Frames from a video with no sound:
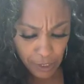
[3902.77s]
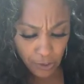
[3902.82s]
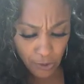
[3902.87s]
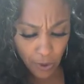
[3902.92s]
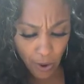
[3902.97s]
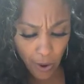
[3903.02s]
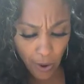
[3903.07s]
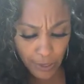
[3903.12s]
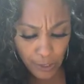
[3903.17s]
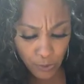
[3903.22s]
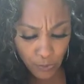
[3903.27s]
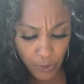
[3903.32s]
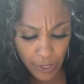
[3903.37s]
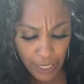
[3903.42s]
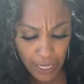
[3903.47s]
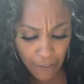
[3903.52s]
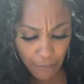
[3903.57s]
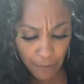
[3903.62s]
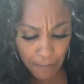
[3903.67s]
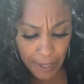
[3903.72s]
So I always
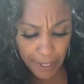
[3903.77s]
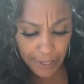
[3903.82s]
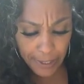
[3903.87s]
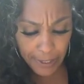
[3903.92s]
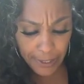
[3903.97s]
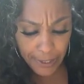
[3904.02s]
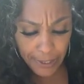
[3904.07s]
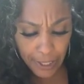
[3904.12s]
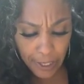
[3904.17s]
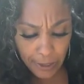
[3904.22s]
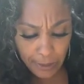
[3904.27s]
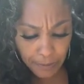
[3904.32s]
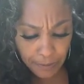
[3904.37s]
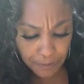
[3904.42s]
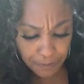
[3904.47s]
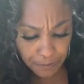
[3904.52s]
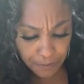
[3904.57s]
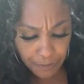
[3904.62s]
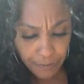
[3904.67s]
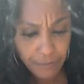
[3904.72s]
want everybody to
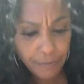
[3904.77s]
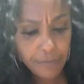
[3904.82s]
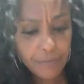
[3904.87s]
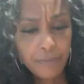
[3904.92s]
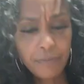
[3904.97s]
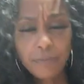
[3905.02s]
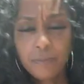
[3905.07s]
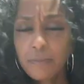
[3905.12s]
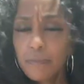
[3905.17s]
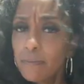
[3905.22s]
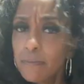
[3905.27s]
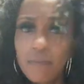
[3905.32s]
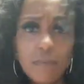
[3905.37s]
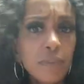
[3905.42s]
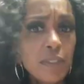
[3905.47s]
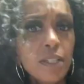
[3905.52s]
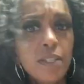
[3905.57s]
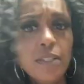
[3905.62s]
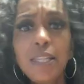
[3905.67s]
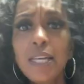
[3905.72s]
know
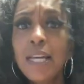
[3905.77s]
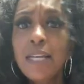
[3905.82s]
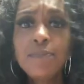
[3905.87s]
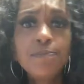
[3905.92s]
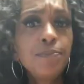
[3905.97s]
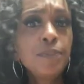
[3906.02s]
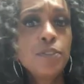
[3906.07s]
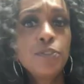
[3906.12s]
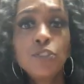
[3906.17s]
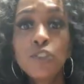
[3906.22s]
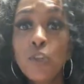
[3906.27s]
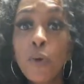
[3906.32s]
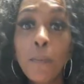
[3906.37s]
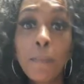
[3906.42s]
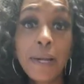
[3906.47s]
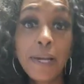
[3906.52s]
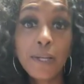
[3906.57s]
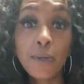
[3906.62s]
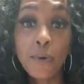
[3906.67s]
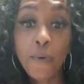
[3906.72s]
that no
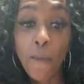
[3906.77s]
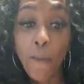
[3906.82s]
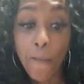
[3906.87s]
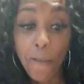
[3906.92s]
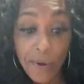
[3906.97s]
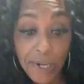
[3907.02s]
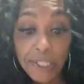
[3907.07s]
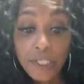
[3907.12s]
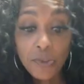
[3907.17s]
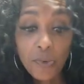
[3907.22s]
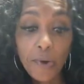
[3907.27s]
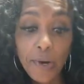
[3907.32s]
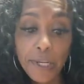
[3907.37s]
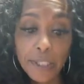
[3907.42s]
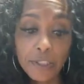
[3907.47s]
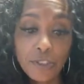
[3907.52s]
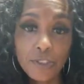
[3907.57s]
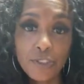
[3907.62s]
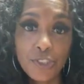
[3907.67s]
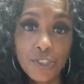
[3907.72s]
matter where you
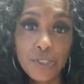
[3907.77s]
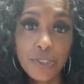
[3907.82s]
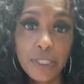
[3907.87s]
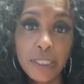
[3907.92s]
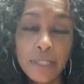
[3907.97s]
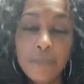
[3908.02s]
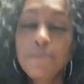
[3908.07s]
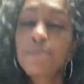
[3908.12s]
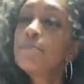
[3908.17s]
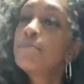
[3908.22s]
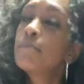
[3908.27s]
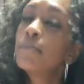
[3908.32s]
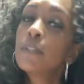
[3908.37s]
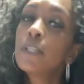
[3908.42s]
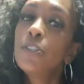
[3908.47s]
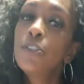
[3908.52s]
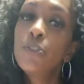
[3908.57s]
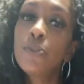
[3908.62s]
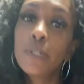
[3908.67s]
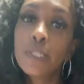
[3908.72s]
are in your journey,
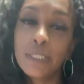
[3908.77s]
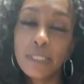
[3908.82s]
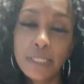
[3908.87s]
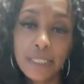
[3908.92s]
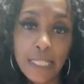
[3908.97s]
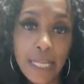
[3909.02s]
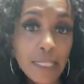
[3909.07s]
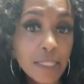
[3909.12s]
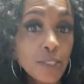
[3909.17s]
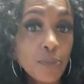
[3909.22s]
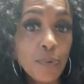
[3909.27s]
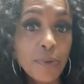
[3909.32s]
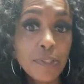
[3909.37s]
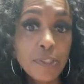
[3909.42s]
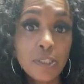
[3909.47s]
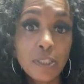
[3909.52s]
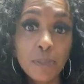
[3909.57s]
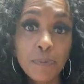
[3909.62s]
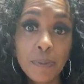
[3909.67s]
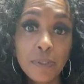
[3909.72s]
you're exactly where
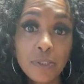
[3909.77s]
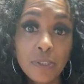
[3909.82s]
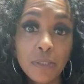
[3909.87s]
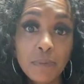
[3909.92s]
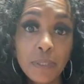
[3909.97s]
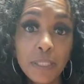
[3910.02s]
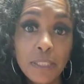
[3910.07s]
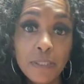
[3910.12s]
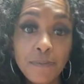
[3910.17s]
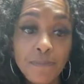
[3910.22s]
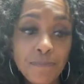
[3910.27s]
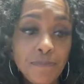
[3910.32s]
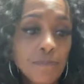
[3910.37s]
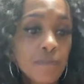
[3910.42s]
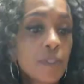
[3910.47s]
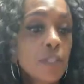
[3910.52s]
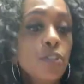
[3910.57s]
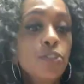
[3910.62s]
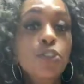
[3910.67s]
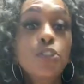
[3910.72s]
you're supposed to be.
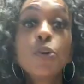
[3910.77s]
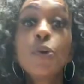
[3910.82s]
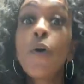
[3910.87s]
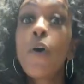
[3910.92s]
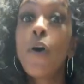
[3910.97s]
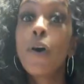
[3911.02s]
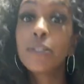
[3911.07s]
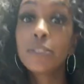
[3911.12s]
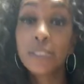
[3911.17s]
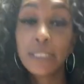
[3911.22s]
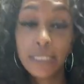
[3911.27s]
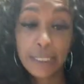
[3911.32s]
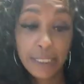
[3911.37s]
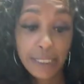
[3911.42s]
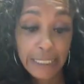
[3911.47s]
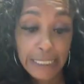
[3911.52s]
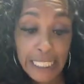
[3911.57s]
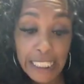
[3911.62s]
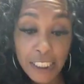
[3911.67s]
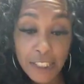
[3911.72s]
You are
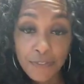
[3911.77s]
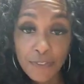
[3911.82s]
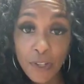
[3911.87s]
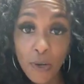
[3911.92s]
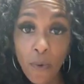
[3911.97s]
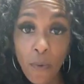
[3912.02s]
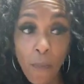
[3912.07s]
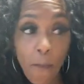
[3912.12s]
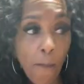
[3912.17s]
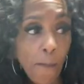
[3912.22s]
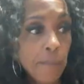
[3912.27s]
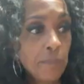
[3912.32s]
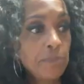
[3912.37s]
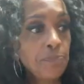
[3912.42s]
successful.